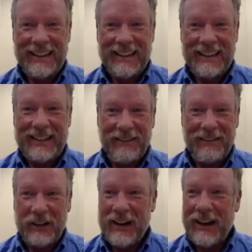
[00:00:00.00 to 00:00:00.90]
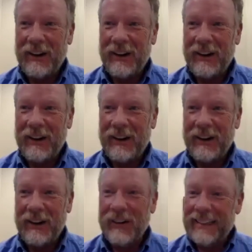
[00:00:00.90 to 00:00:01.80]
you never know.
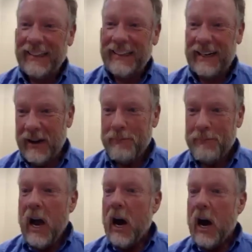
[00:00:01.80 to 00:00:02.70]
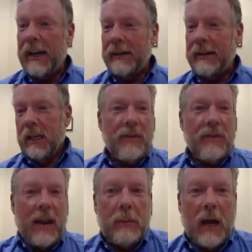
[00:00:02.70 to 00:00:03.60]
You never know. All right,
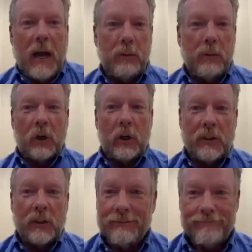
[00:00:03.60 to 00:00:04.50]
favorite Bible verse.